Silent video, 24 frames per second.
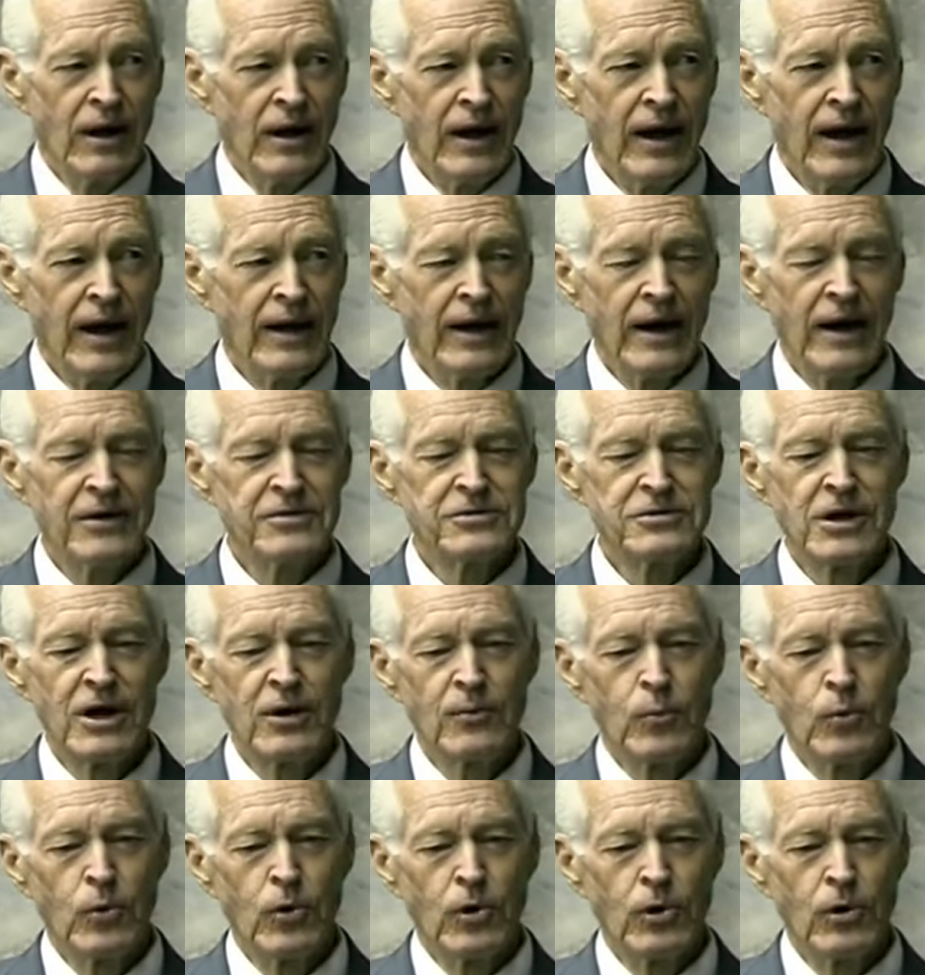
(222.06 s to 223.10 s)
And I
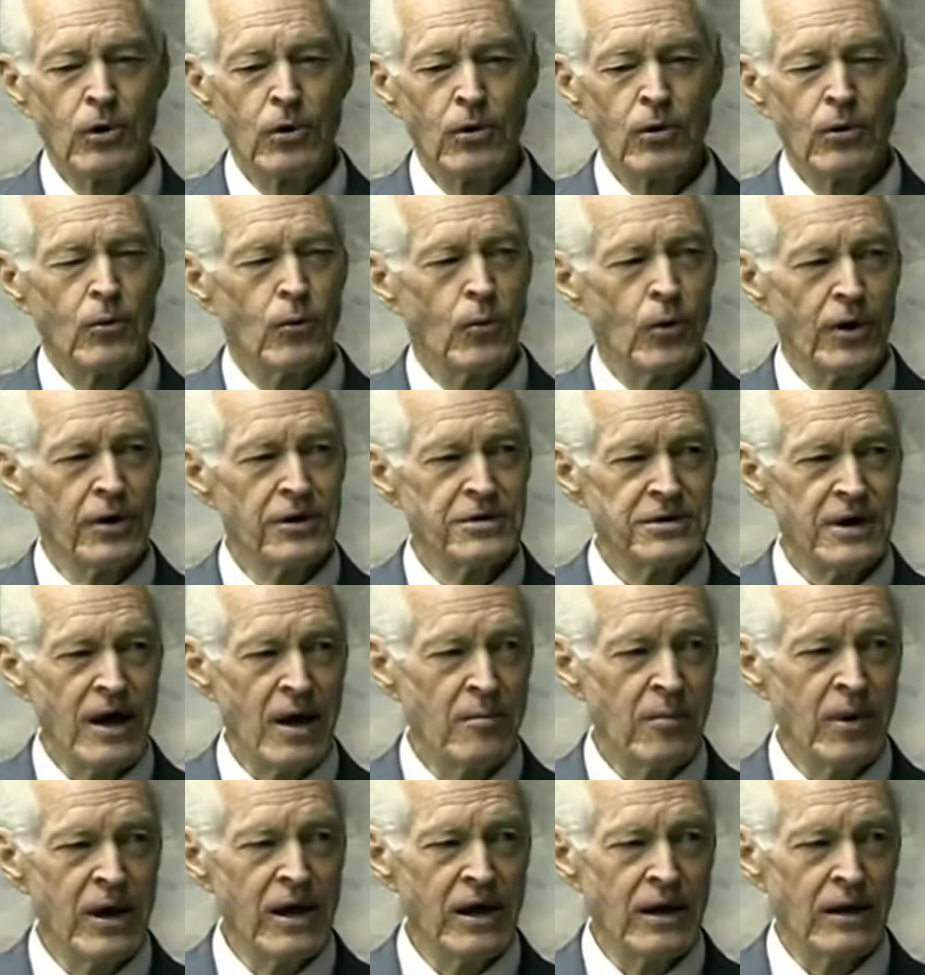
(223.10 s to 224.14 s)
said, "Well, what does
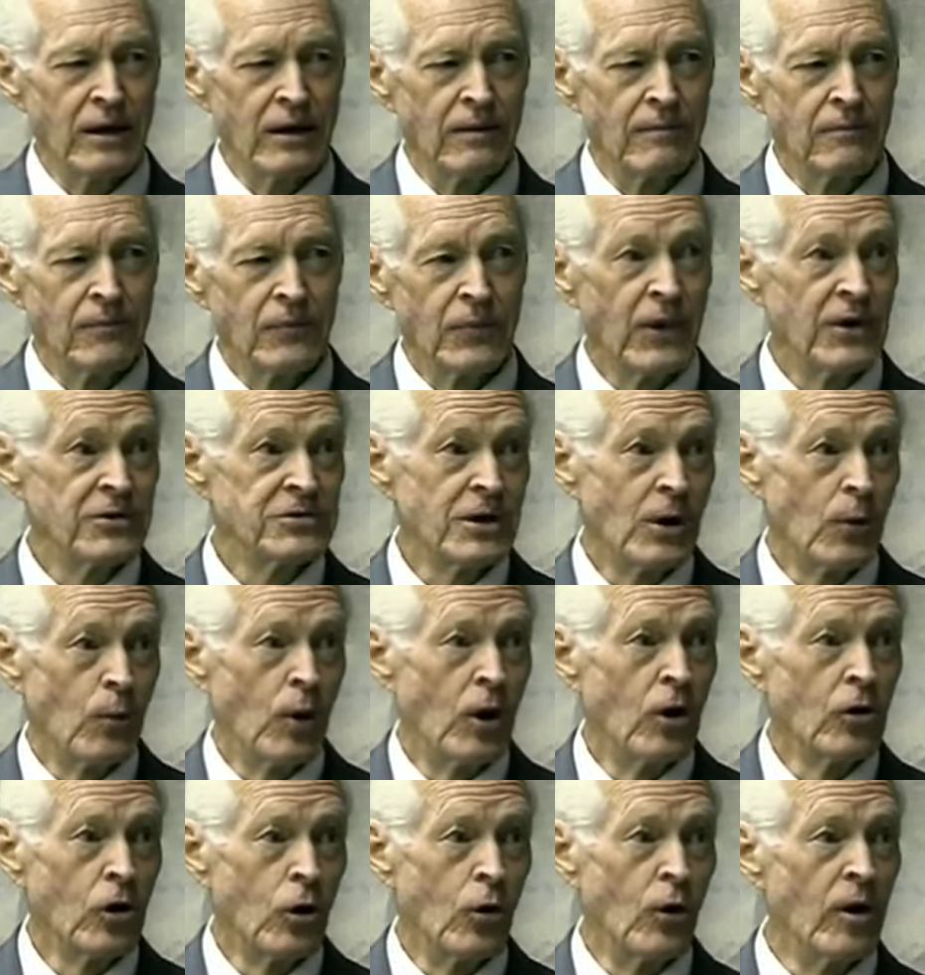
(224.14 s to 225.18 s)
that mean?" They said,
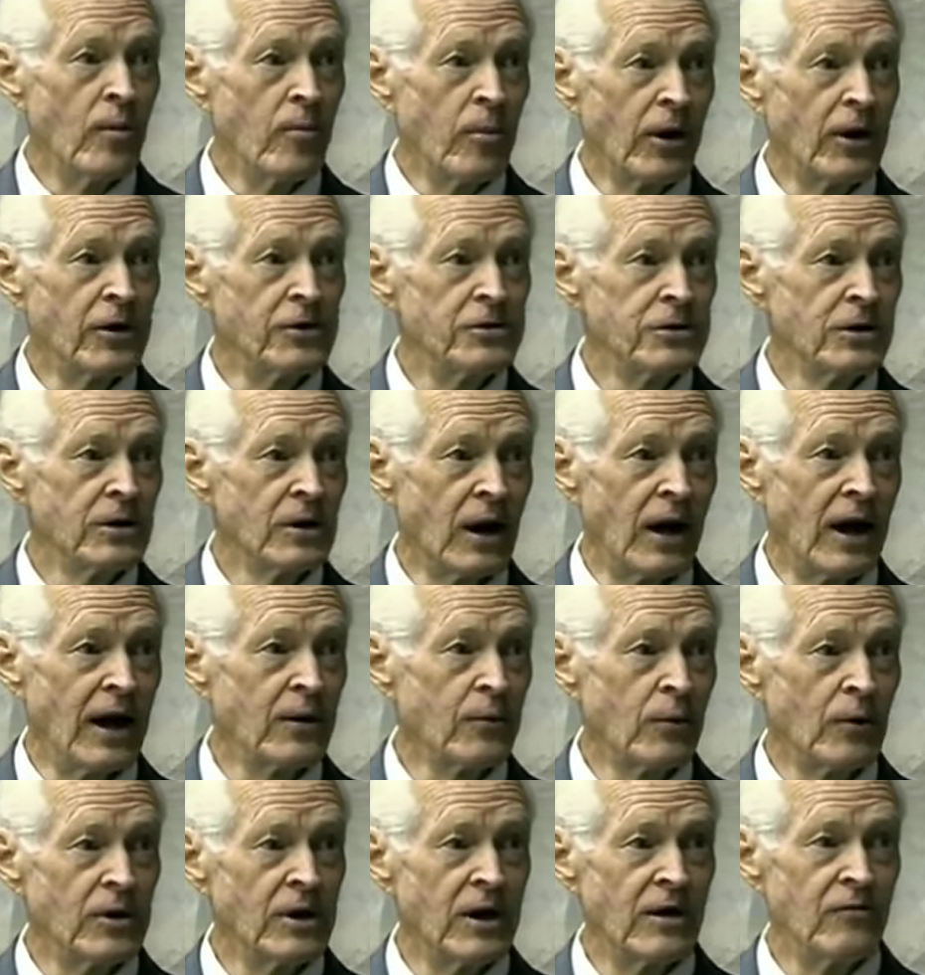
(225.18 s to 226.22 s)
"Well, go any place you'd
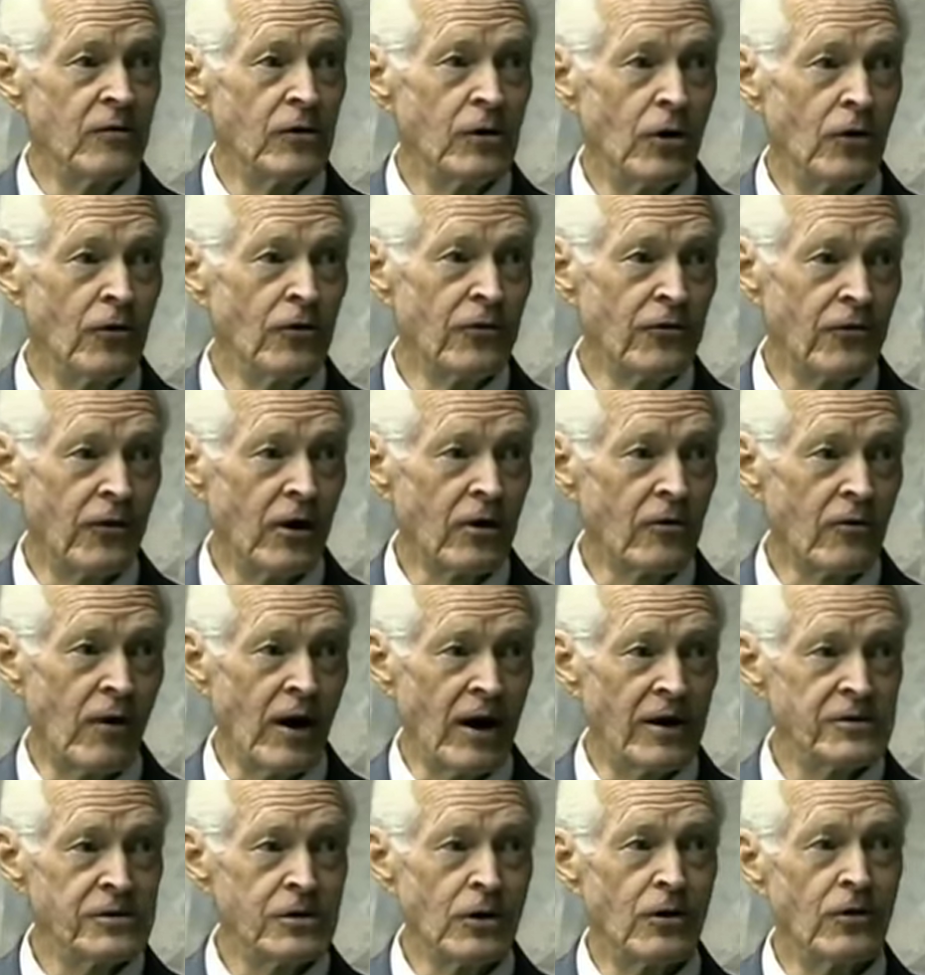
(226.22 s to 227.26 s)
like. We'll give you your own truck,
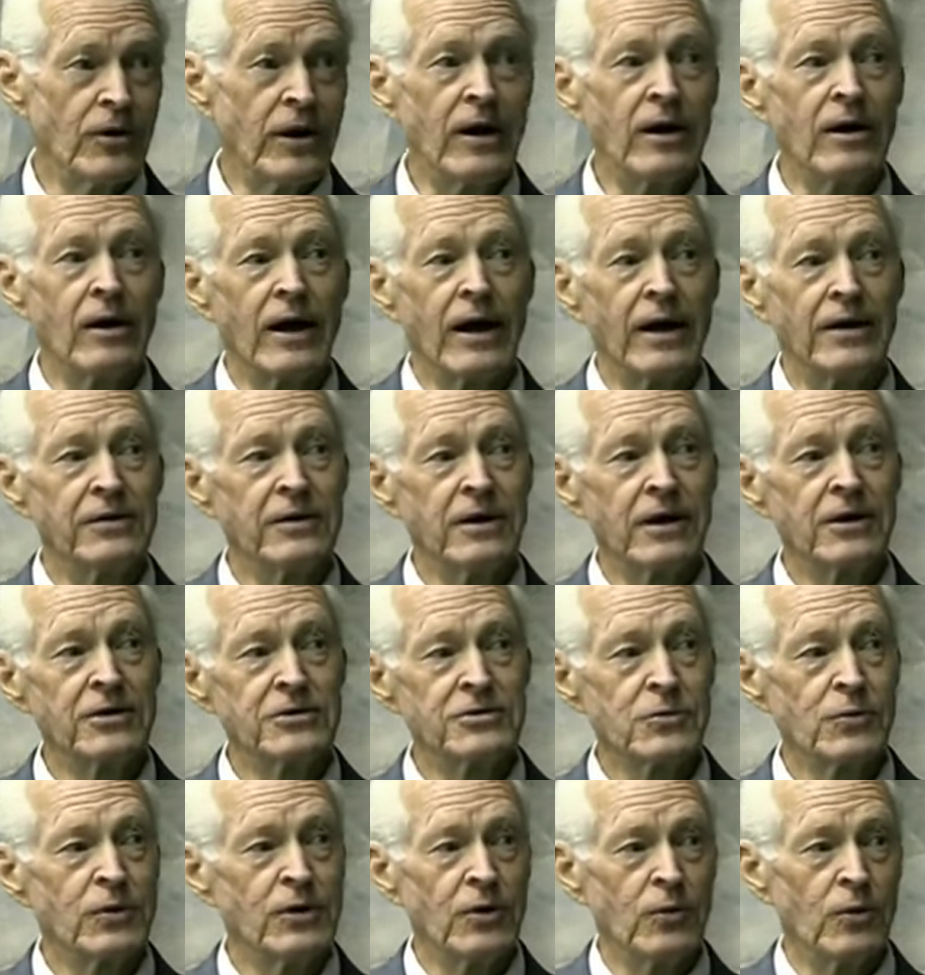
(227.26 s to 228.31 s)
write your own airline
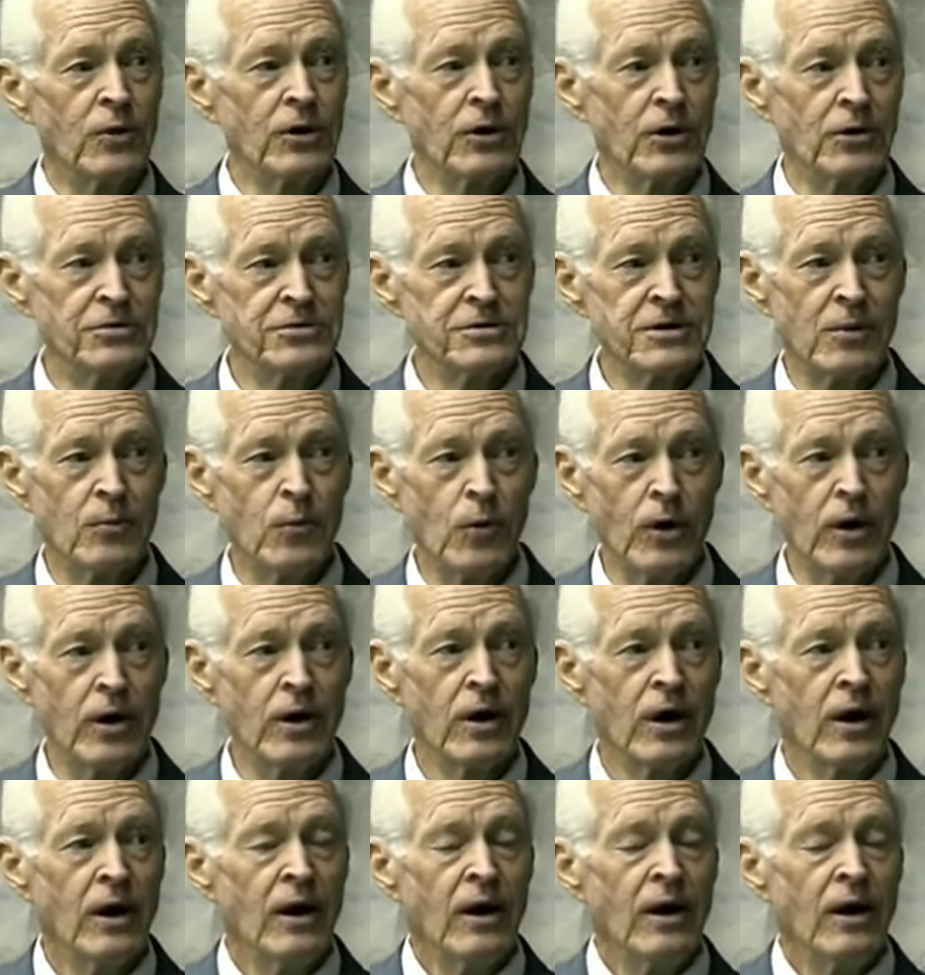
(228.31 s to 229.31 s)
tickets when you want to go somewhere.